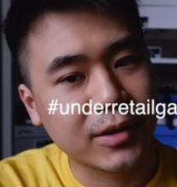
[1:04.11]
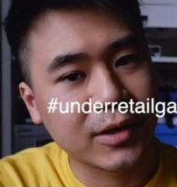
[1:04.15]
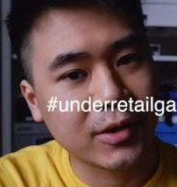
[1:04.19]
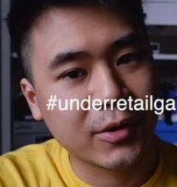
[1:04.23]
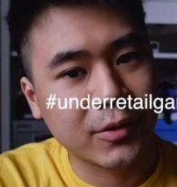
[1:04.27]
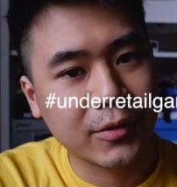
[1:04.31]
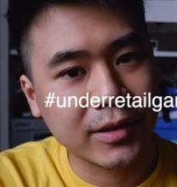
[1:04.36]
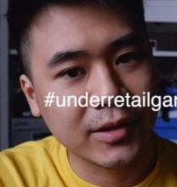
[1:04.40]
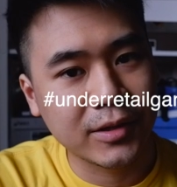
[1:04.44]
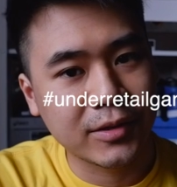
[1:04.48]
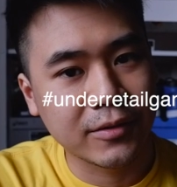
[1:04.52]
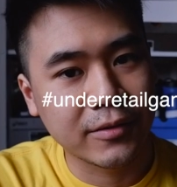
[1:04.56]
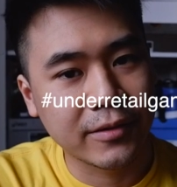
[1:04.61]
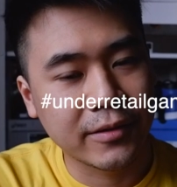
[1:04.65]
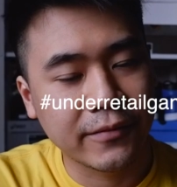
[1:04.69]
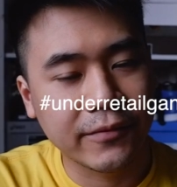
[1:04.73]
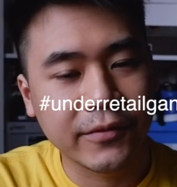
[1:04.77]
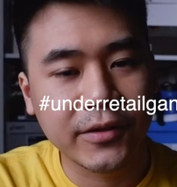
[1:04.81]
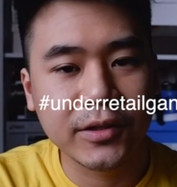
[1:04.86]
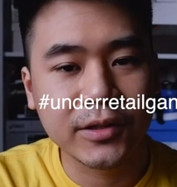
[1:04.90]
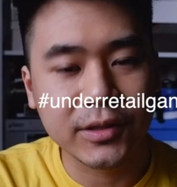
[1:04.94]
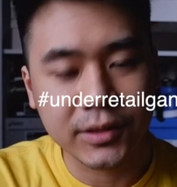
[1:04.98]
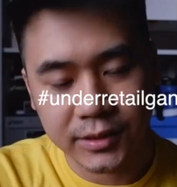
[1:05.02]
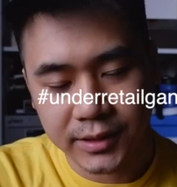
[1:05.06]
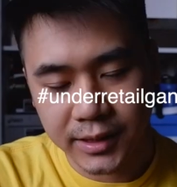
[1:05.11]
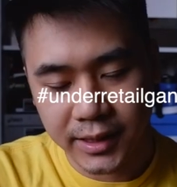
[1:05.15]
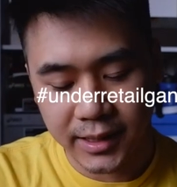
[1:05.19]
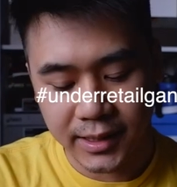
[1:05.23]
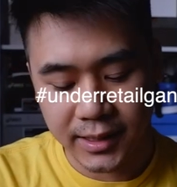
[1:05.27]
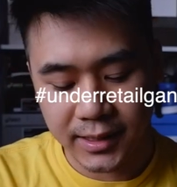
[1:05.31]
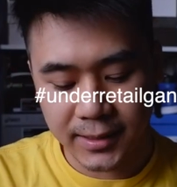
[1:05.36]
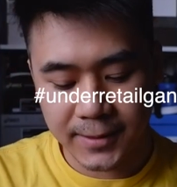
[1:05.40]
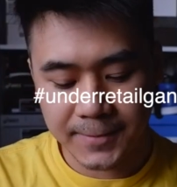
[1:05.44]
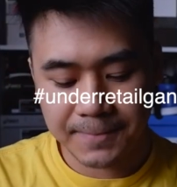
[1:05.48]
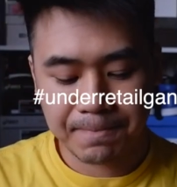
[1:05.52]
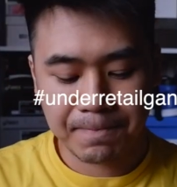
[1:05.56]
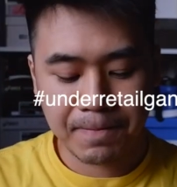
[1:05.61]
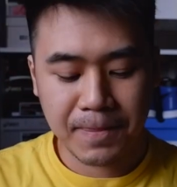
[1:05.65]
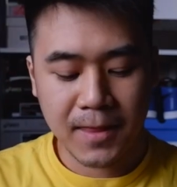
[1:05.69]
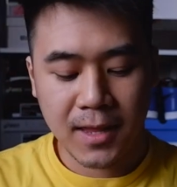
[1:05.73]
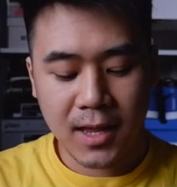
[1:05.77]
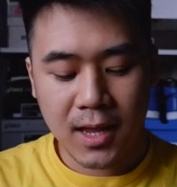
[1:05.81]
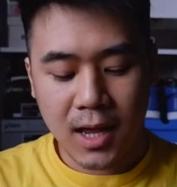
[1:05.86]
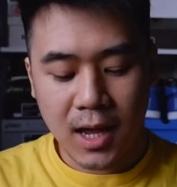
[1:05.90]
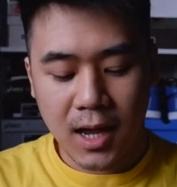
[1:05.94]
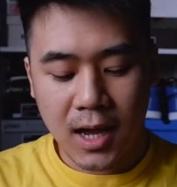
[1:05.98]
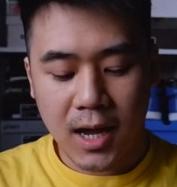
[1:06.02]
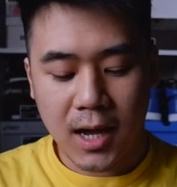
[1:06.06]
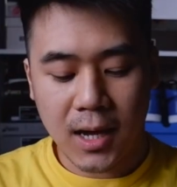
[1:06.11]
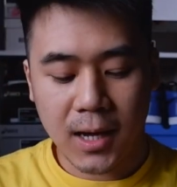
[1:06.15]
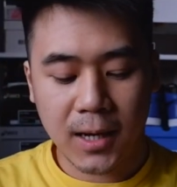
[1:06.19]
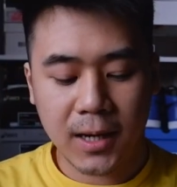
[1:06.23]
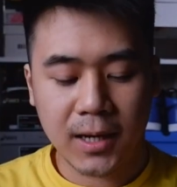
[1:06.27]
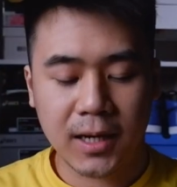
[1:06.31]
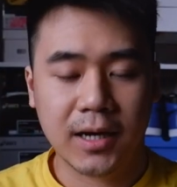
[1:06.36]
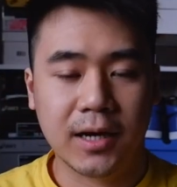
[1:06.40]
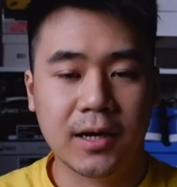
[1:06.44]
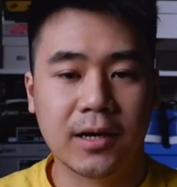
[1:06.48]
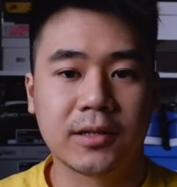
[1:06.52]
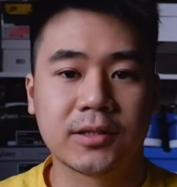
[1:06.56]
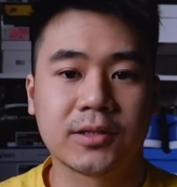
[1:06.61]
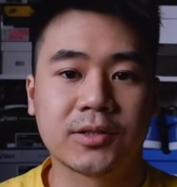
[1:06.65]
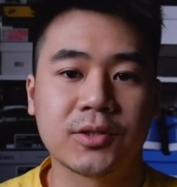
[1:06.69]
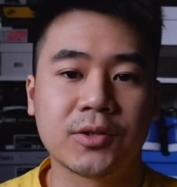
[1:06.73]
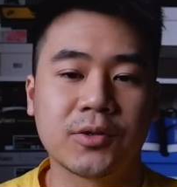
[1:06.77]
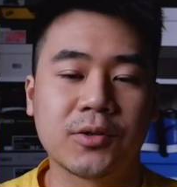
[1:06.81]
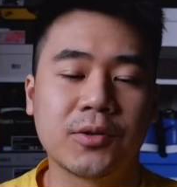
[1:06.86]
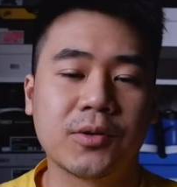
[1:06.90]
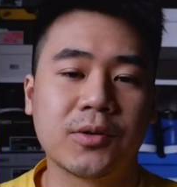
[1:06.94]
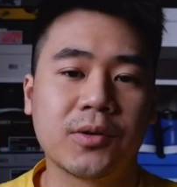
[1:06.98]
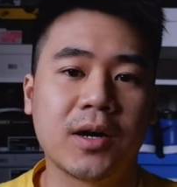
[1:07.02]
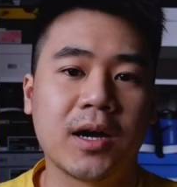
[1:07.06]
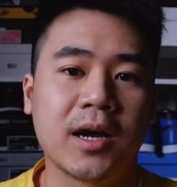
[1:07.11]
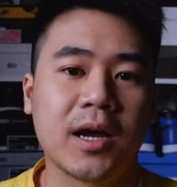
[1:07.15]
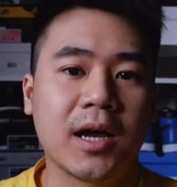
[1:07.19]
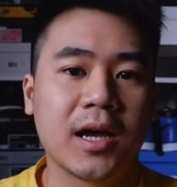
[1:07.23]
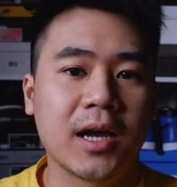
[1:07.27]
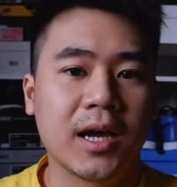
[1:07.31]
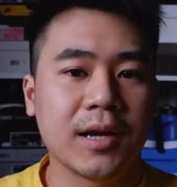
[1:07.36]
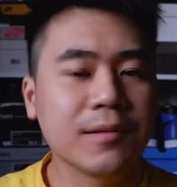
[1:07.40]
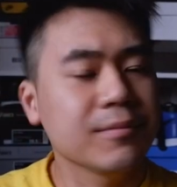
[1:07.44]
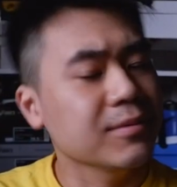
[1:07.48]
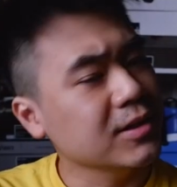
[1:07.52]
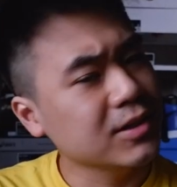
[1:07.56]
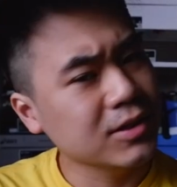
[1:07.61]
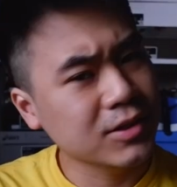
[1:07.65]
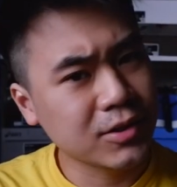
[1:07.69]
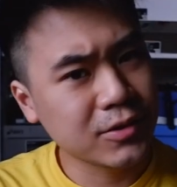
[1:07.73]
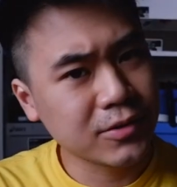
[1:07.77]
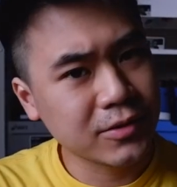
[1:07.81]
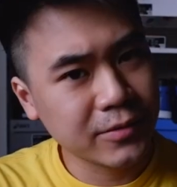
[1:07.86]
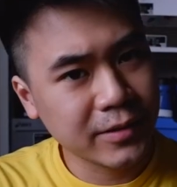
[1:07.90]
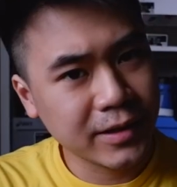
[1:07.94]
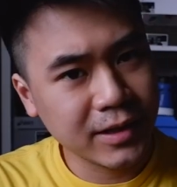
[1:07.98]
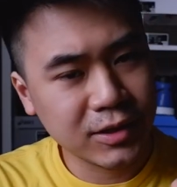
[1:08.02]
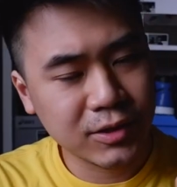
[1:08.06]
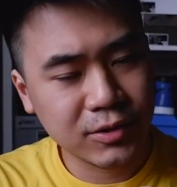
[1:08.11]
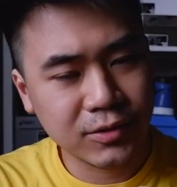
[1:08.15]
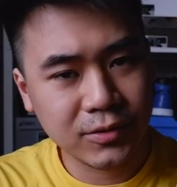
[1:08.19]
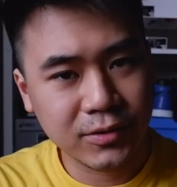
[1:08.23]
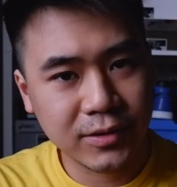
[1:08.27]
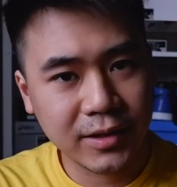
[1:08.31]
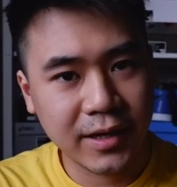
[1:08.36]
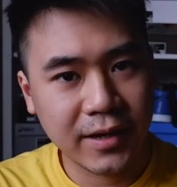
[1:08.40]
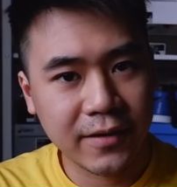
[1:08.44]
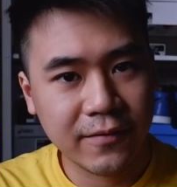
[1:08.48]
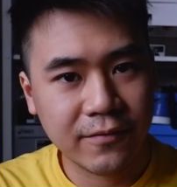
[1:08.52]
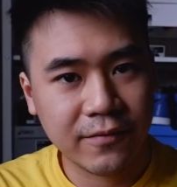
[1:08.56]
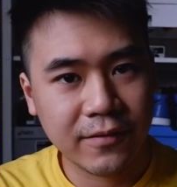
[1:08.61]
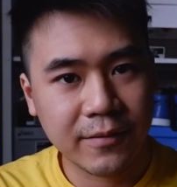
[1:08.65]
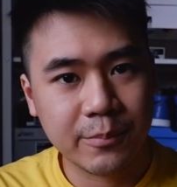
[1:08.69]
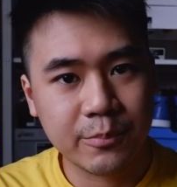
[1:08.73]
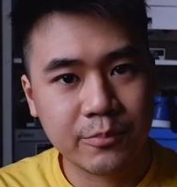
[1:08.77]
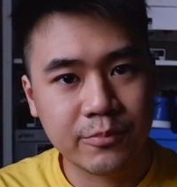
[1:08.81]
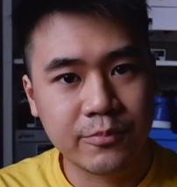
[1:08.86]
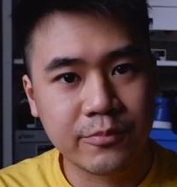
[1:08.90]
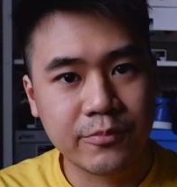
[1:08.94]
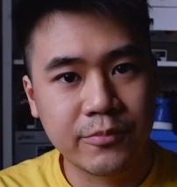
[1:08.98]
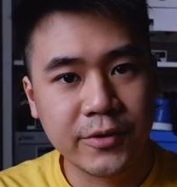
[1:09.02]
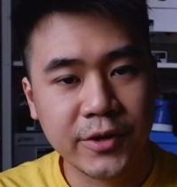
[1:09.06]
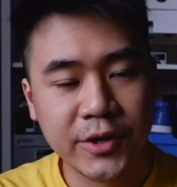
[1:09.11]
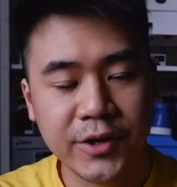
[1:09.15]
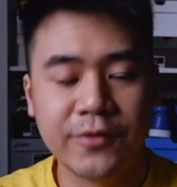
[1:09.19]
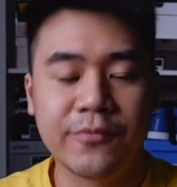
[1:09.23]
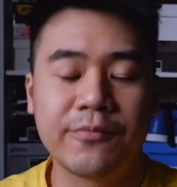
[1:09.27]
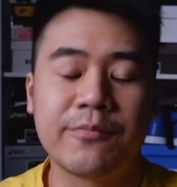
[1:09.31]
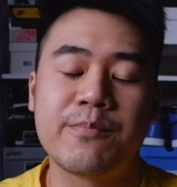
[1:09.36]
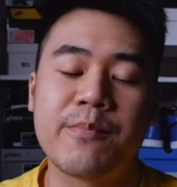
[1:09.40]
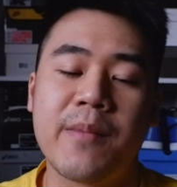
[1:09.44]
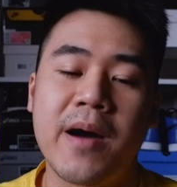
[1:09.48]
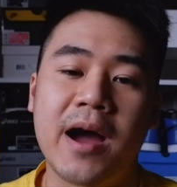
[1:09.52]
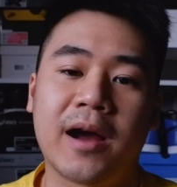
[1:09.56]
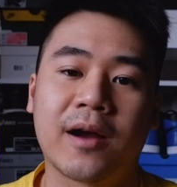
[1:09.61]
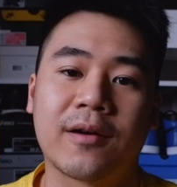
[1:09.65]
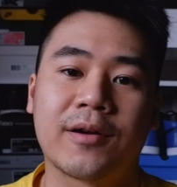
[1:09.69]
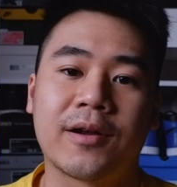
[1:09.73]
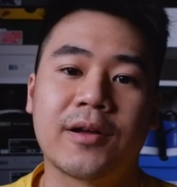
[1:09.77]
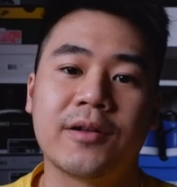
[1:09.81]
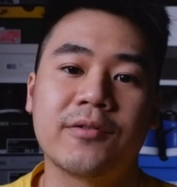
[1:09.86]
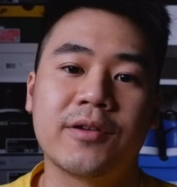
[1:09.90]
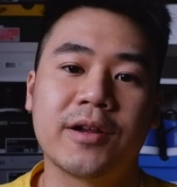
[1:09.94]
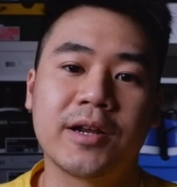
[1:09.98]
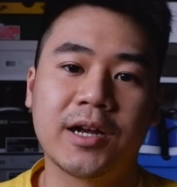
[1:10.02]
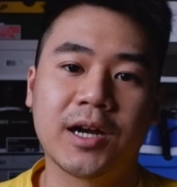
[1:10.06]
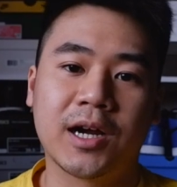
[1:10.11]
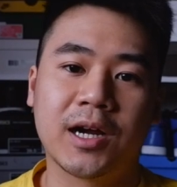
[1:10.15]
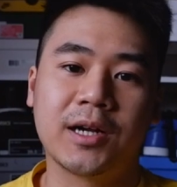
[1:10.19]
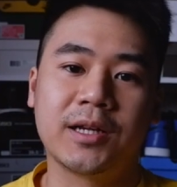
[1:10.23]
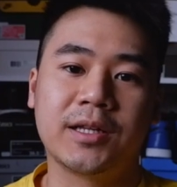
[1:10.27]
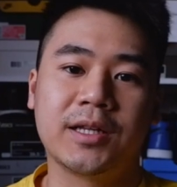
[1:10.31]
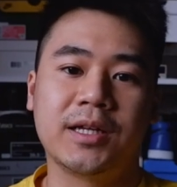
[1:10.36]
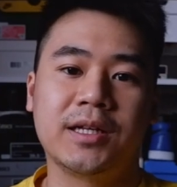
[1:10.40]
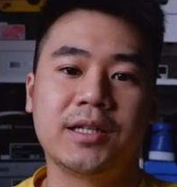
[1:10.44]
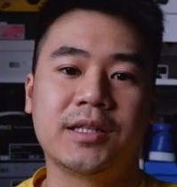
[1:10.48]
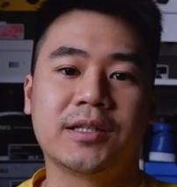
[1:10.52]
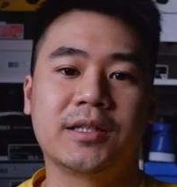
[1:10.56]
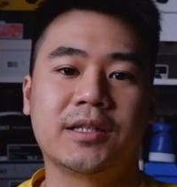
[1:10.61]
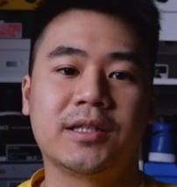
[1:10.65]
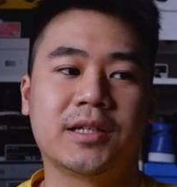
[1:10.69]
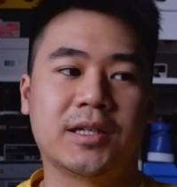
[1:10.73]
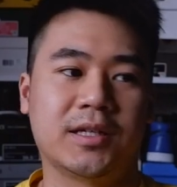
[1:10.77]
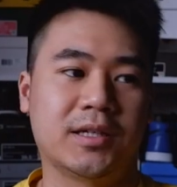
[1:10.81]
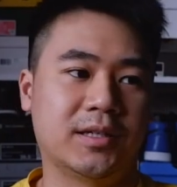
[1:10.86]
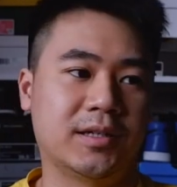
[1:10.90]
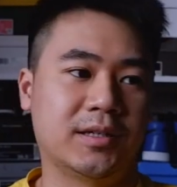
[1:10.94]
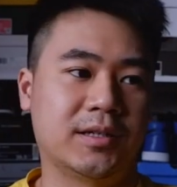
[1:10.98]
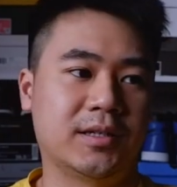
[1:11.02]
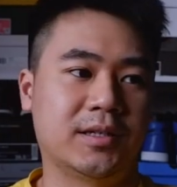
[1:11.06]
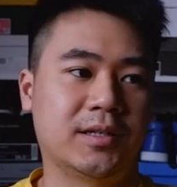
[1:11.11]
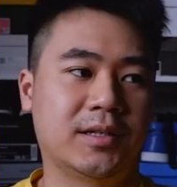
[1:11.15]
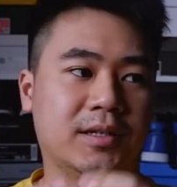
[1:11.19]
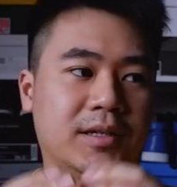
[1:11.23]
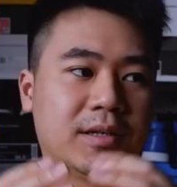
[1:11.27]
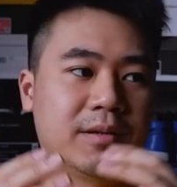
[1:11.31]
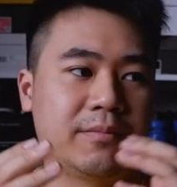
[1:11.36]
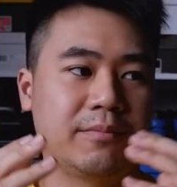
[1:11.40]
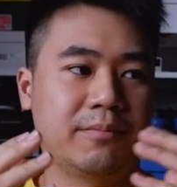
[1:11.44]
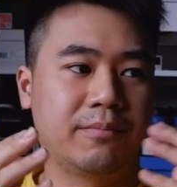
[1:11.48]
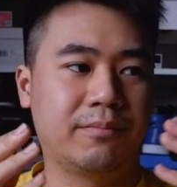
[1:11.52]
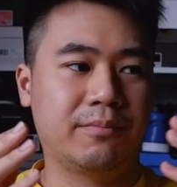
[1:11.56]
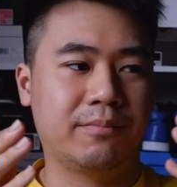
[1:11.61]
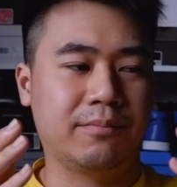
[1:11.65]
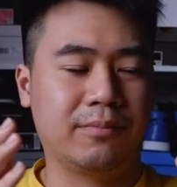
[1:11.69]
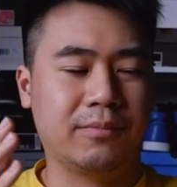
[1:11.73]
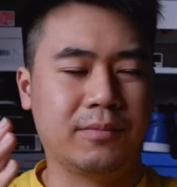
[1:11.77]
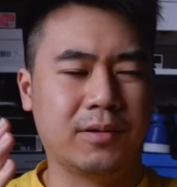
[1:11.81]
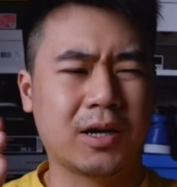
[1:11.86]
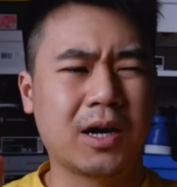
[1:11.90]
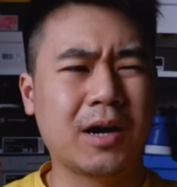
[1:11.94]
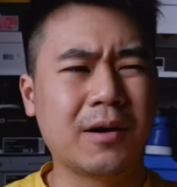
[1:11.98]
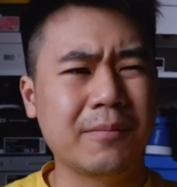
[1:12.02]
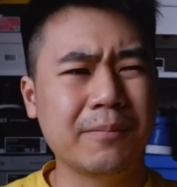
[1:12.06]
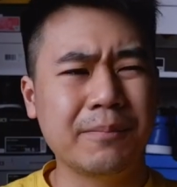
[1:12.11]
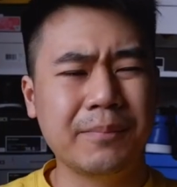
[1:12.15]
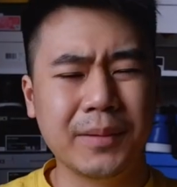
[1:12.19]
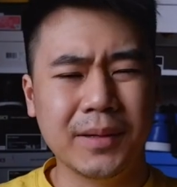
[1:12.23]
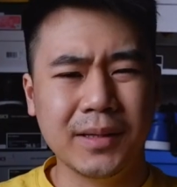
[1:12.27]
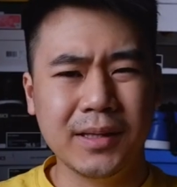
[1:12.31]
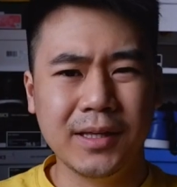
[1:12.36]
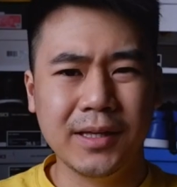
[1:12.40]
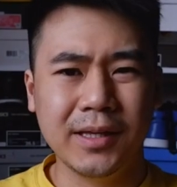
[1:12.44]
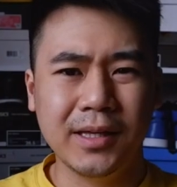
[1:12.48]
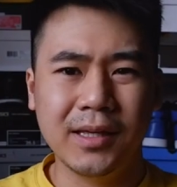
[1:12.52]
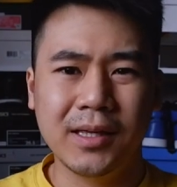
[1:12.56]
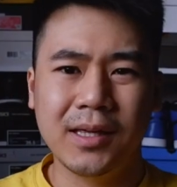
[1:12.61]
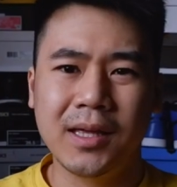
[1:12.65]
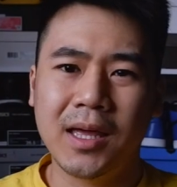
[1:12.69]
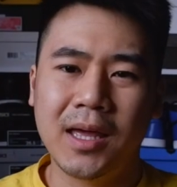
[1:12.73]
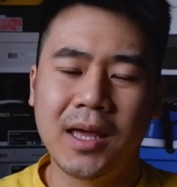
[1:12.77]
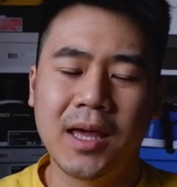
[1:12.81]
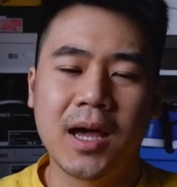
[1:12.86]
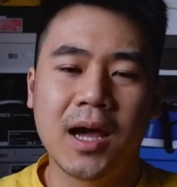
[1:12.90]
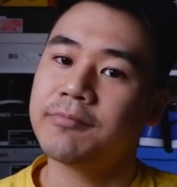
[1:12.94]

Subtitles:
we're going to review today. So just going to give a brief background regarding the company.